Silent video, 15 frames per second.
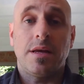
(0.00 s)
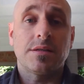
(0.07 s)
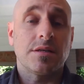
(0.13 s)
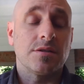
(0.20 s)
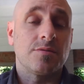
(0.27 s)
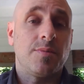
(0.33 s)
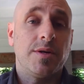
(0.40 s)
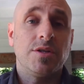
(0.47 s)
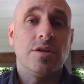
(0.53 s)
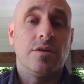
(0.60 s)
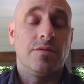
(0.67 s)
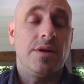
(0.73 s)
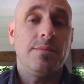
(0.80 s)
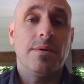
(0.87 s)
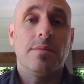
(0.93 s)
Excel spreadsheet
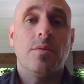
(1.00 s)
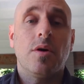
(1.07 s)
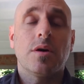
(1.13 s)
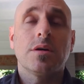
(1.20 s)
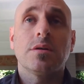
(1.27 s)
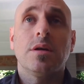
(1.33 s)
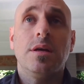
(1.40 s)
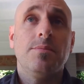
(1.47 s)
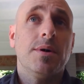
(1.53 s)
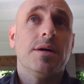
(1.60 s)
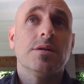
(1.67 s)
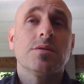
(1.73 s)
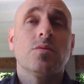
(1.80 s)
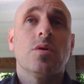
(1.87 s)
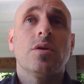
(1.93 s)
of
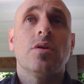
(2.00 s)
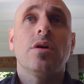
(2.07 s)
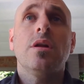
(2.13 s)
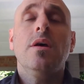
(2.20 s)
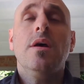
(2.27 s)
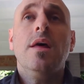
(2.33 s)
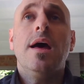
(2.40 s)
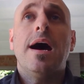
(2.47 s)
emails and whatnot.